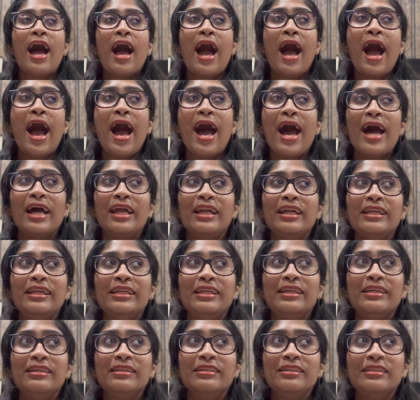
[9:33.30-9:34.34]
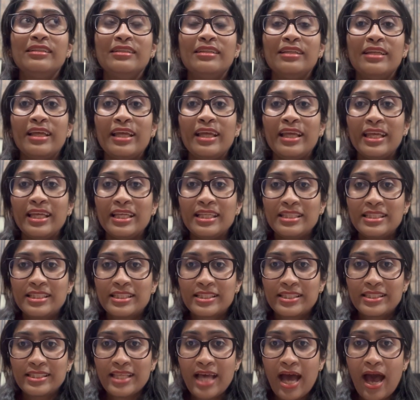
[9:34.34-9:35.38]
And
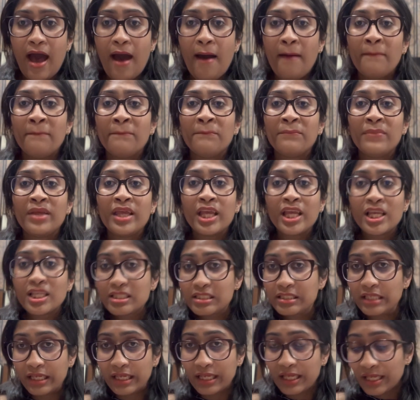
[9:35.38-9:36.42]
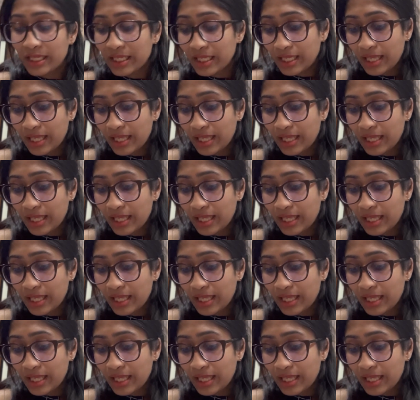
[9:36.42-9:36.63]
it's amazing.